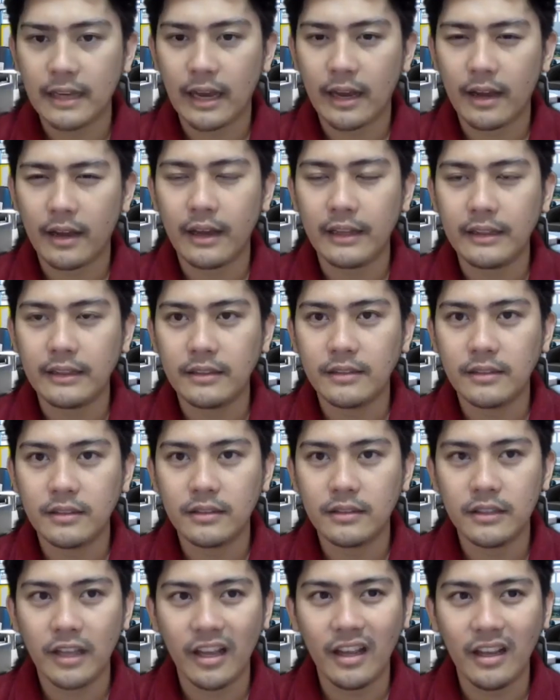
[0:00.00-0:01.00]
I, I
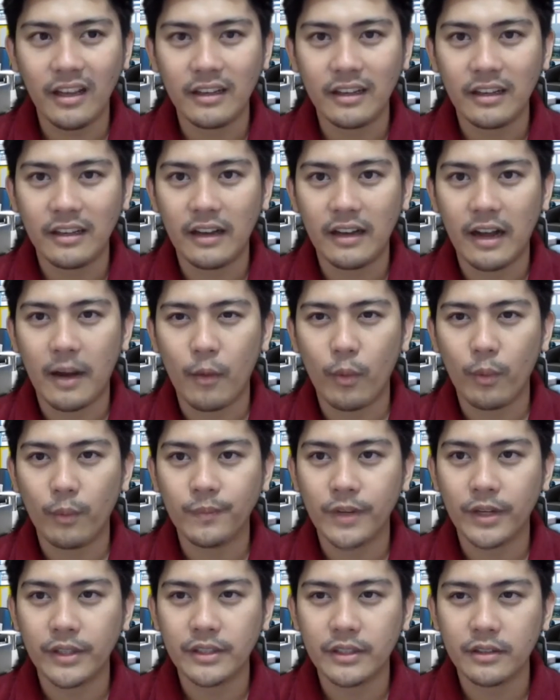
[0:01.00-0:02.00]
think uh,
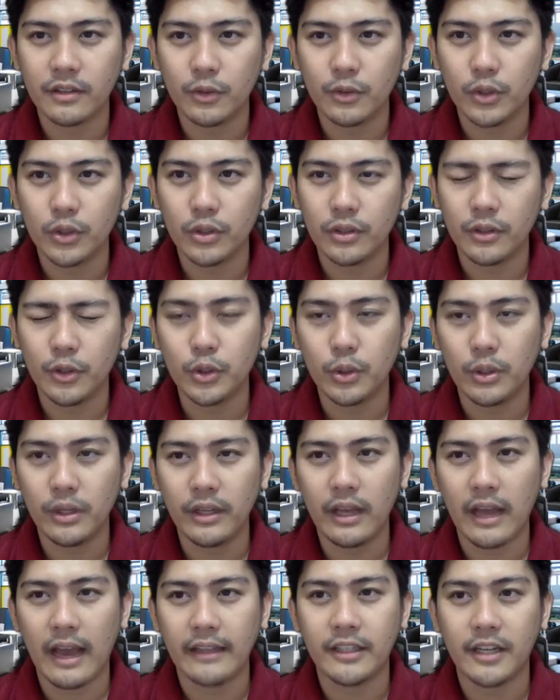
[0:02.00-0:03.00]
there's
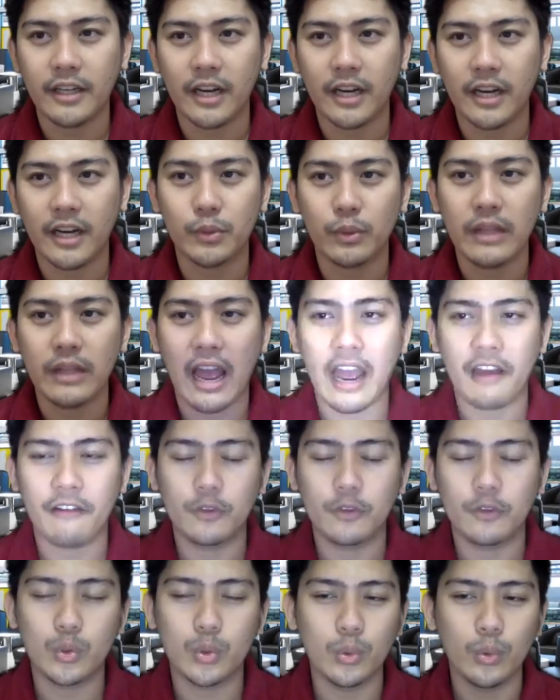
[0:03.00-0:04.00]
usually IT graduates would
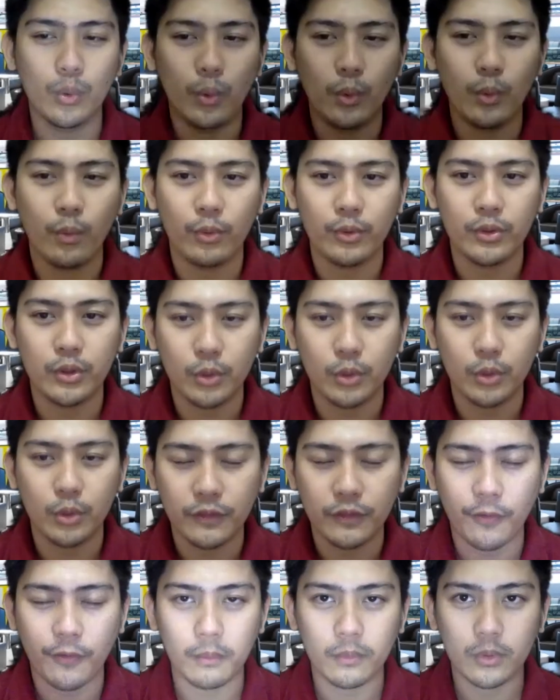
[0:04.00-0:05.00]
have two would choose
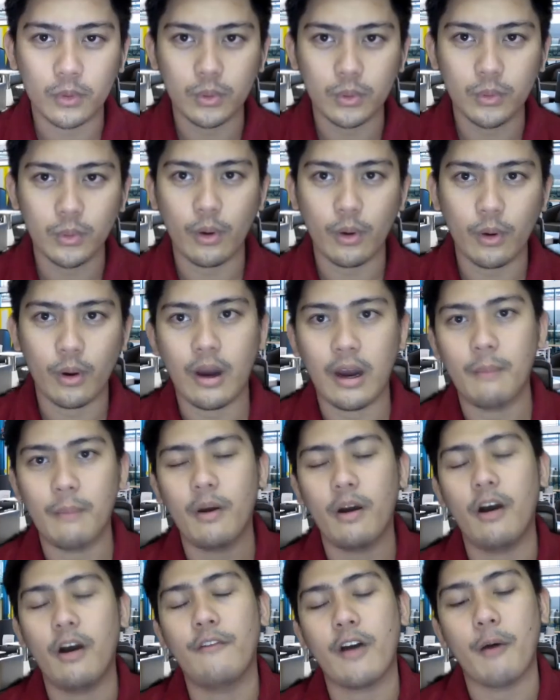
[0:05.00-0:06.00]
from two um,
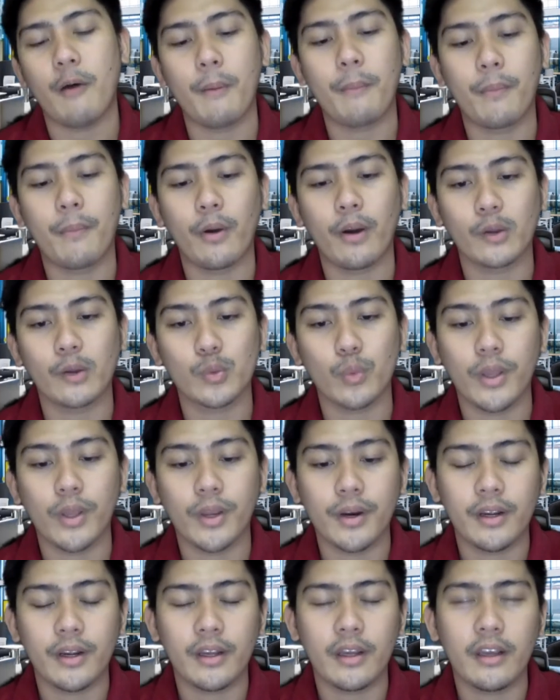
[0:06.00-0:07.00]
of our programs,
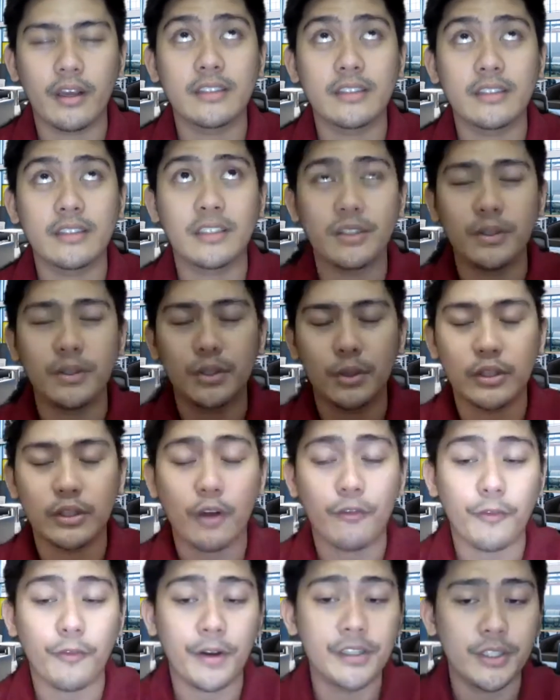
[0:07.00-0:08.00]
whether it's usually
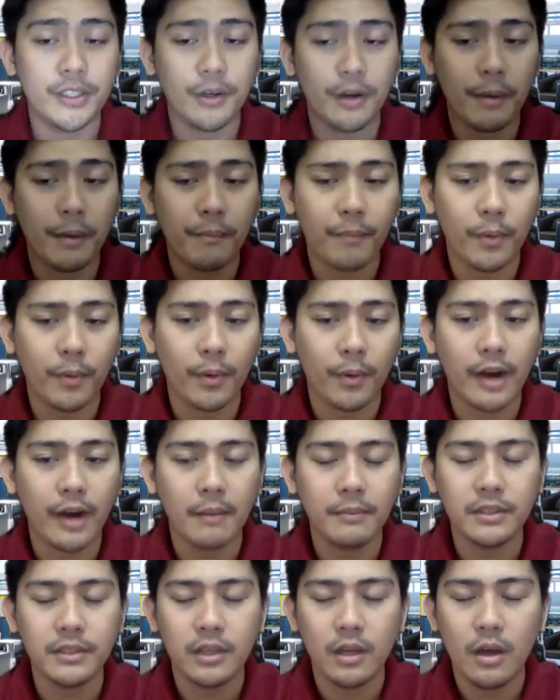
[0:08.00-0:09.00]
software engineering
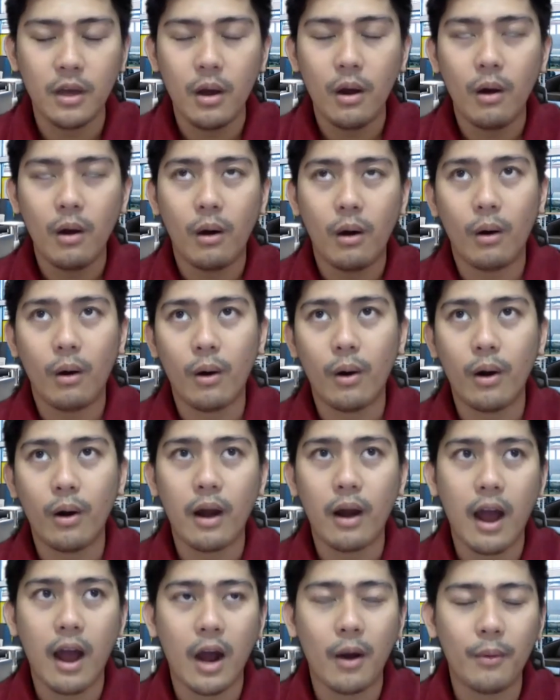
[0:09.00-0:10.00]
programs
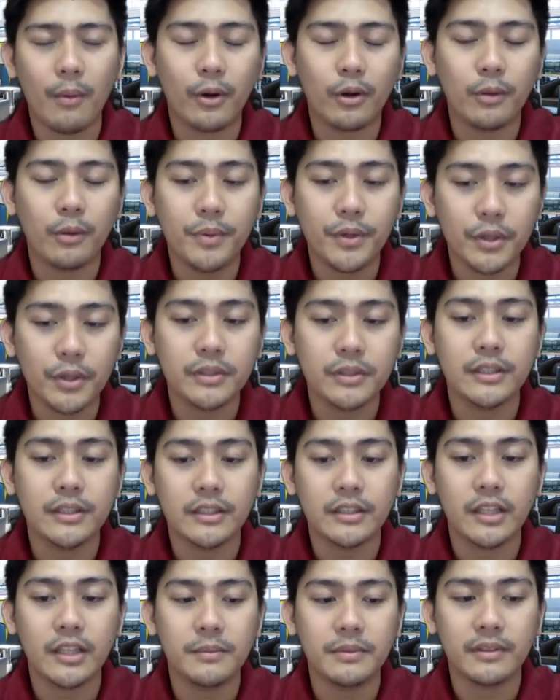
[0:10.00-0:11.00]
or our computer
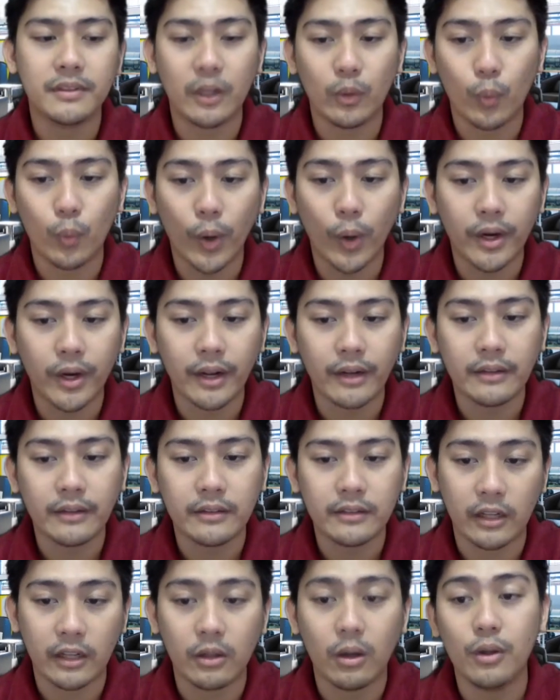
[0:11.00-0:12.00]
systems
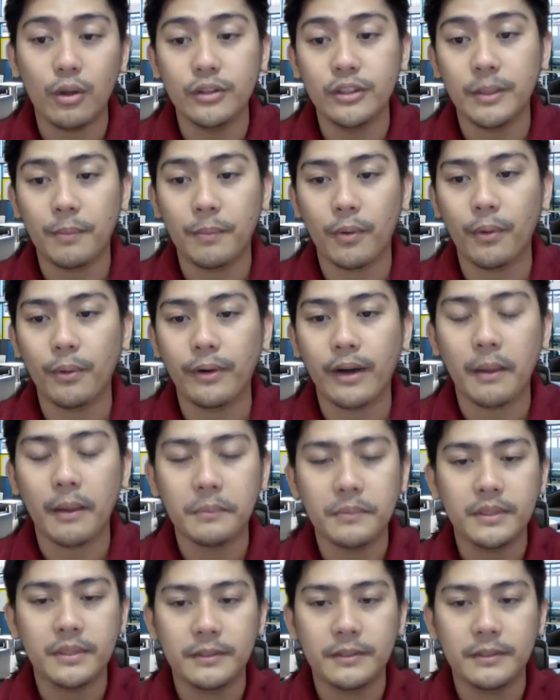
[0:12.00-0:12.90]
networking technology programs.